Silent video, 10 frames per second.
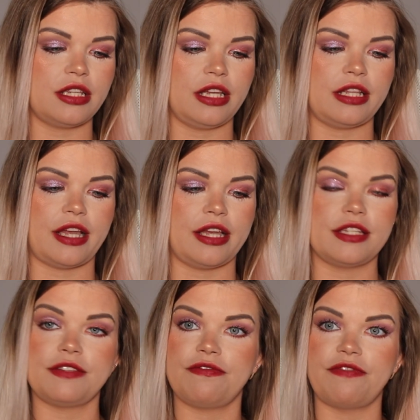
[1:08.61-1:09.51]
It
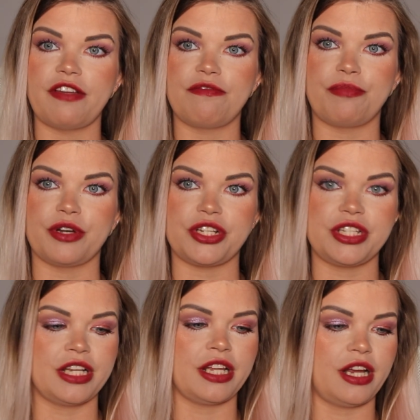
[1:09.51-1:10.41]
has 5
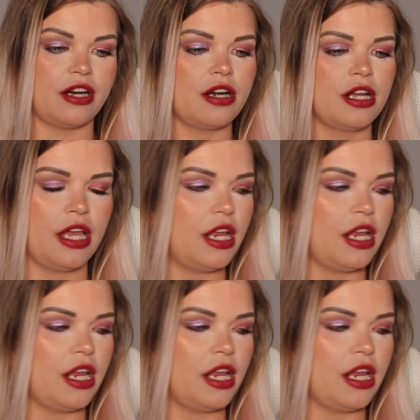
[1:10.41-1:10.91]
brushes in here.